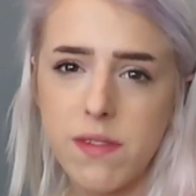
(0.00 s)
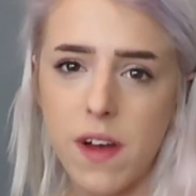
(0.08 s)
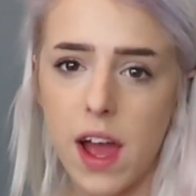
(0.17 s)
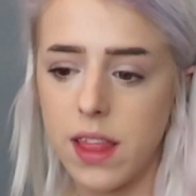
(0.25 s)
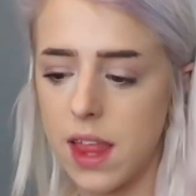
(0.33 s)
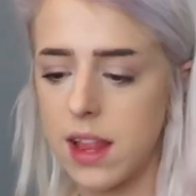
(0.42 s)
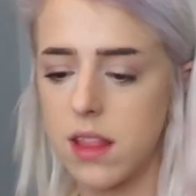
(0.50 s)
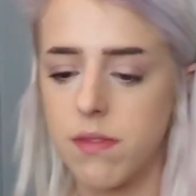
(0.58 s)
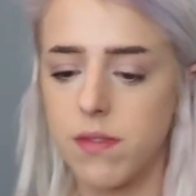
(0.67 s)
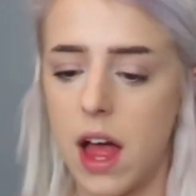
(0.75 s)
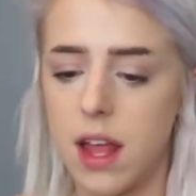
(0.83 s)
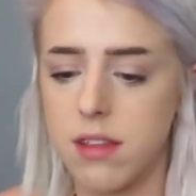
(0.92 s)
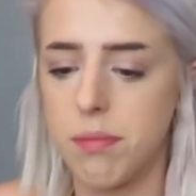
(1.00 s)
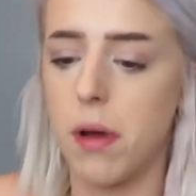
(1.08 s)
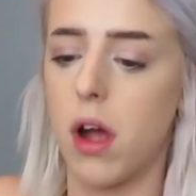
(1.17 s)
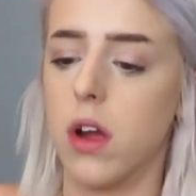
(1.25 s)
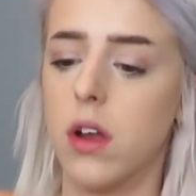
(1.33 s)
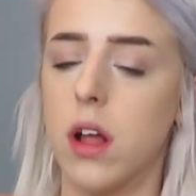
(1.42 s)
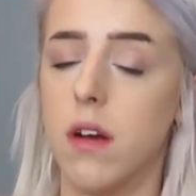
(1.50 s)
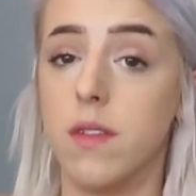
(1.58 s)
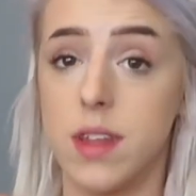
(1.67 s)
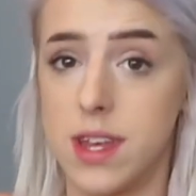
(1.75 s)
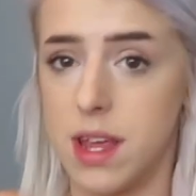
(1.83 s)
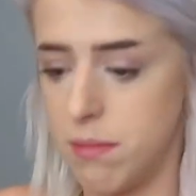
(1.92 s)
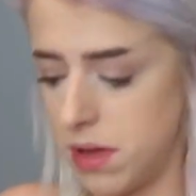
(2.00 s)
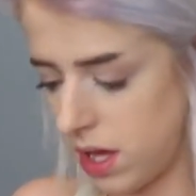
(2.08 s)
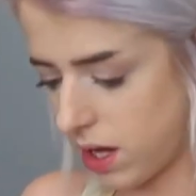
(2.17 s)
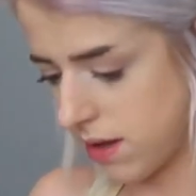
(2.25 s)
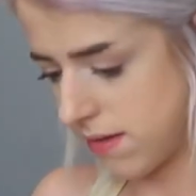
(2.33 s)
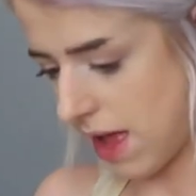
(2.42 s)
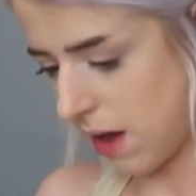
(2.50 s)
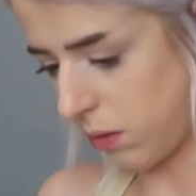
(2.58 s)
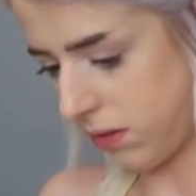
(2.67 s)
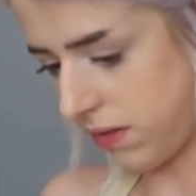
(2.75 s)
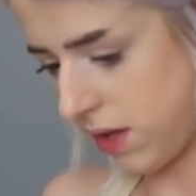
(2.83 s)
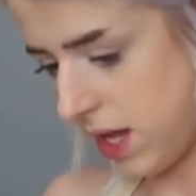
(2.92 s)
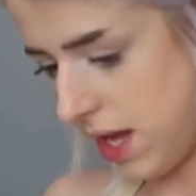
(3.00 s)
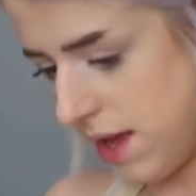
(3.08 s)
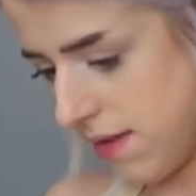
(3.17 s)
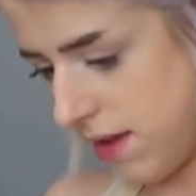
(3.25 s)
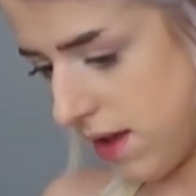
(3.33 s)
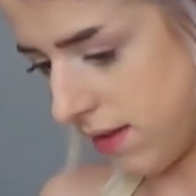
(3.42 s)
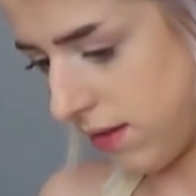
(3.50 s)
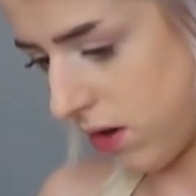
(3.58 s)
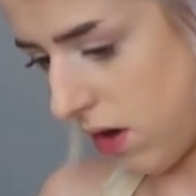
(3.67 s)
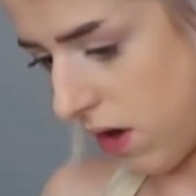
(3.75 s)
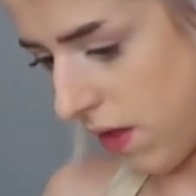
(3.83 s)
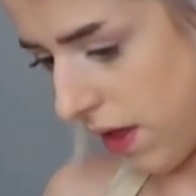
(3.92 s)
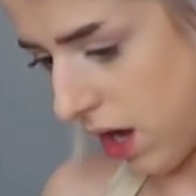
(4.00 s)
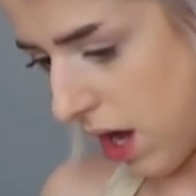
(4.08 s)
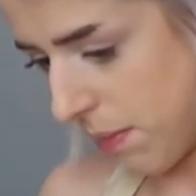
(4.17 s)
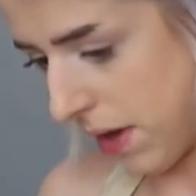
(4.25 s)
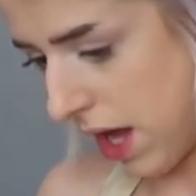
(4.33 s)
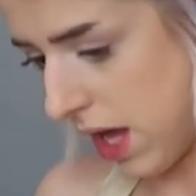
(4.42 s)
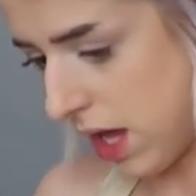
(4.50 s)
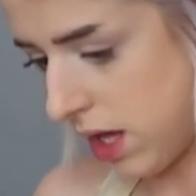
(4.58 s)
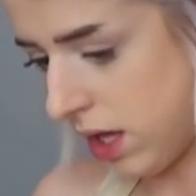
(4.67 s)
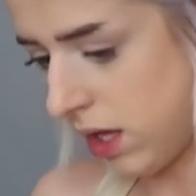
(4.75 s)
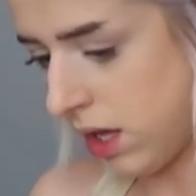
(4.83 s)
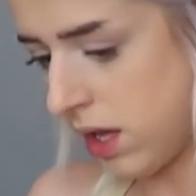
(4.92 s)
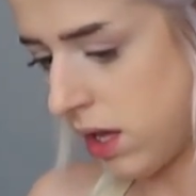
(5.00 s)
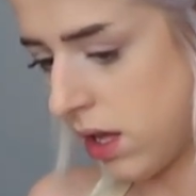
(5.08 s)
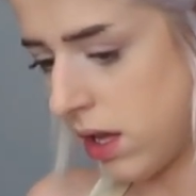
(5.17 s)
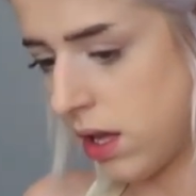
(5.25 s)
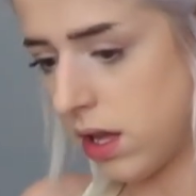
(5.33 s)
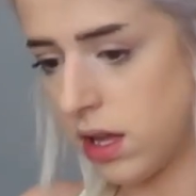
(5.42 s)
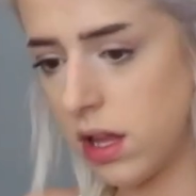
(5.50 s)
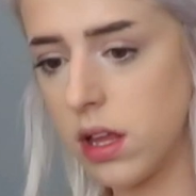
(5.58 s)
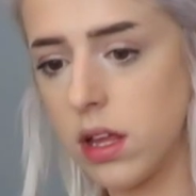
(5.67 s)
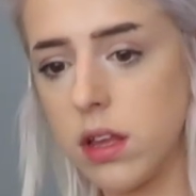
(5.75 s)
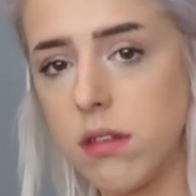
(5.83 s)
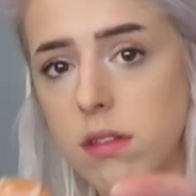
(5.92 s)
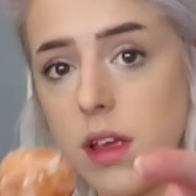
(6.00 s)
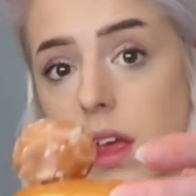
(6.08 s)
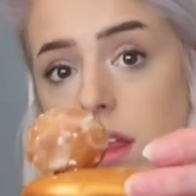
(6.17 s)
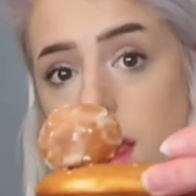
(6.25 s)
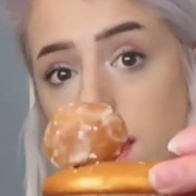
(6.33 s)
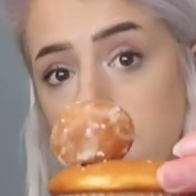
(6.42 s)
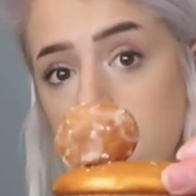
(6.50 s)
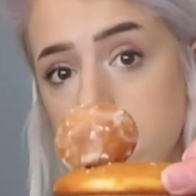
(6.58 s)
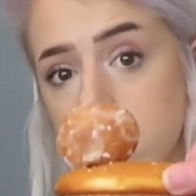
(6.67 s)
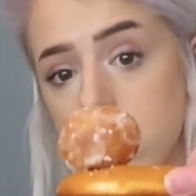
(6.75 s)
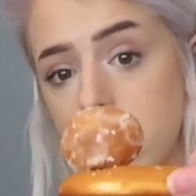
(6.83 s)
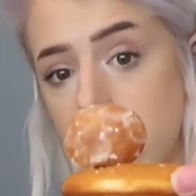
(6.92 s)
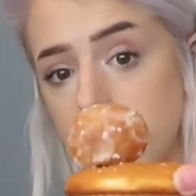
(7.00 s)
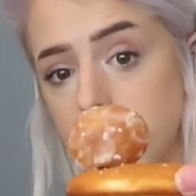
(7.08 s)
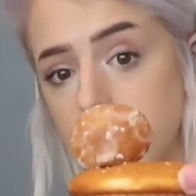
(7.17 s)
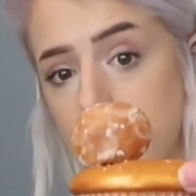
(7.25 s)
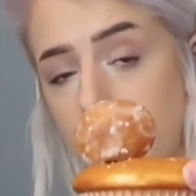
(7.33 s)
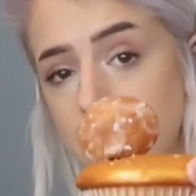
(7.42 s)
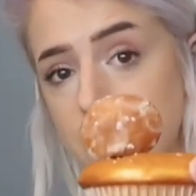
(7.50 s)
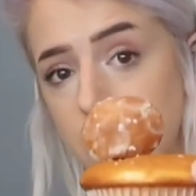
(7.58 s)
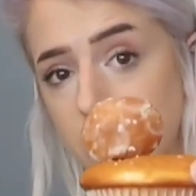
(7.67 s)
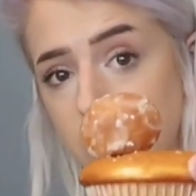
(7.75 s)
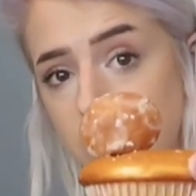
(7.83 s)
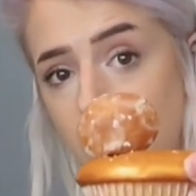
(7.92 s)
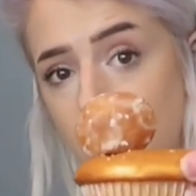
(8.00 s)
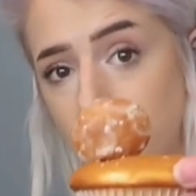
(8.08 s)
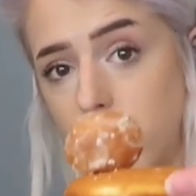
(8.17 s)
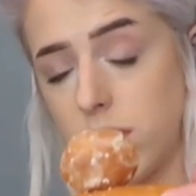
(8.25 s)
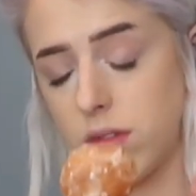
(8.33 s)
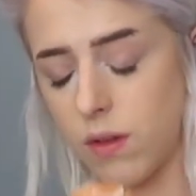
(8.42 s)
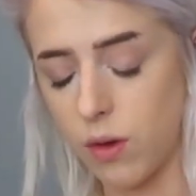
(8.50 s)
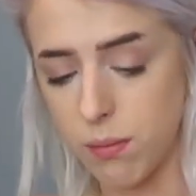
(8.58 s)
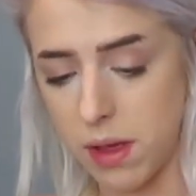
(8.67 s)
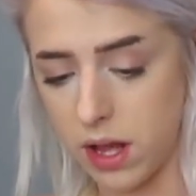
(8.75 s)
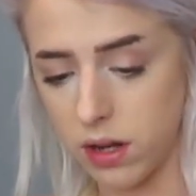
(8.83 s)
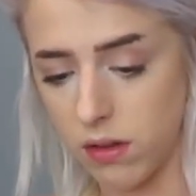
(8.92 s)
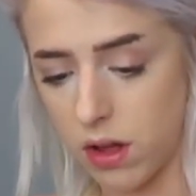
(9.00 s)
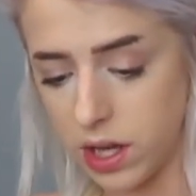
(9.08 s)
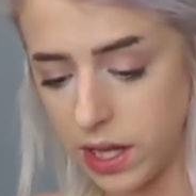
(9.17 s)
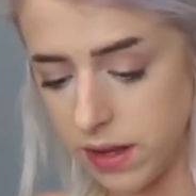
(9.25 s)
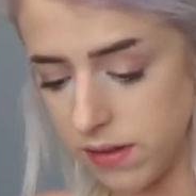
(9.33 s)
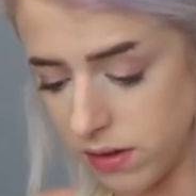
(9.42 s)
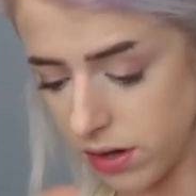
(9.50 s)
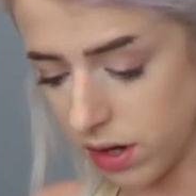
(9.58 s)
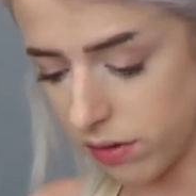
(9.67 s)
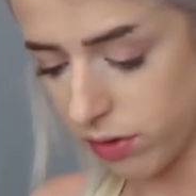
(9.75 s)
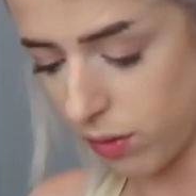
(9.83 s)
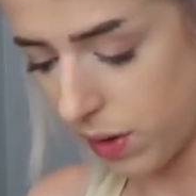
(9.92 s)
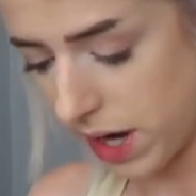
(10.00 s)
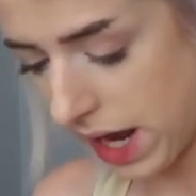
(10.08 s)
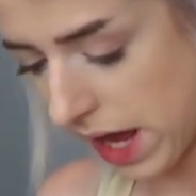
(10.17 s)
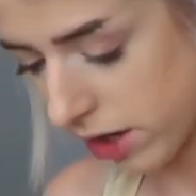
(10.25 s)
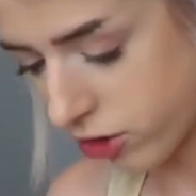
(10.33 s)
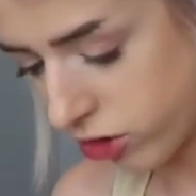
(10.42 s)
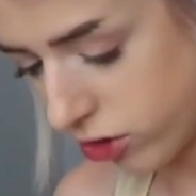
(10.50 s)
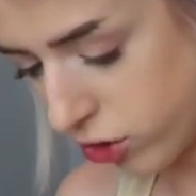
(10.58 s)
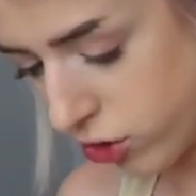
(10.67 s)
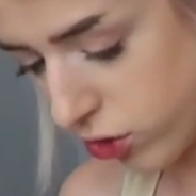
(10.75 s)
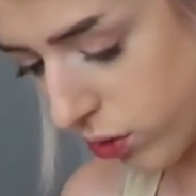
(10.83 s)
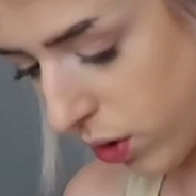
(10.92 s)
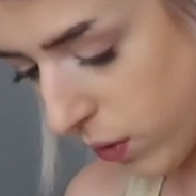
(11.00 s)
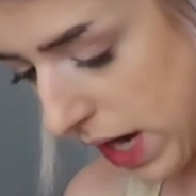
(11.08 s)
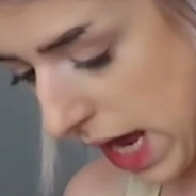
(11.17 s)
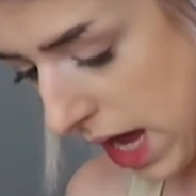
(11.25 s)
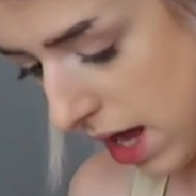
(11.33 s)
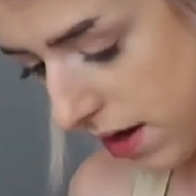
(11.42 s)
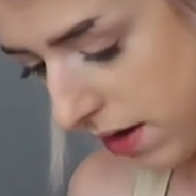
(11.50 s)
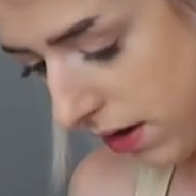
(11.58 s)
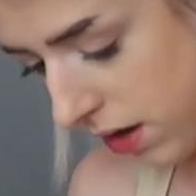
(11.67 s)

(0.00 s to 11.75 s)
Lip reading: find like the flattest part of the timbit because that will sit easiest on the cupcake. See, like that's already able to balance on its own, so it'll make it a lot easier for when I actually do go and add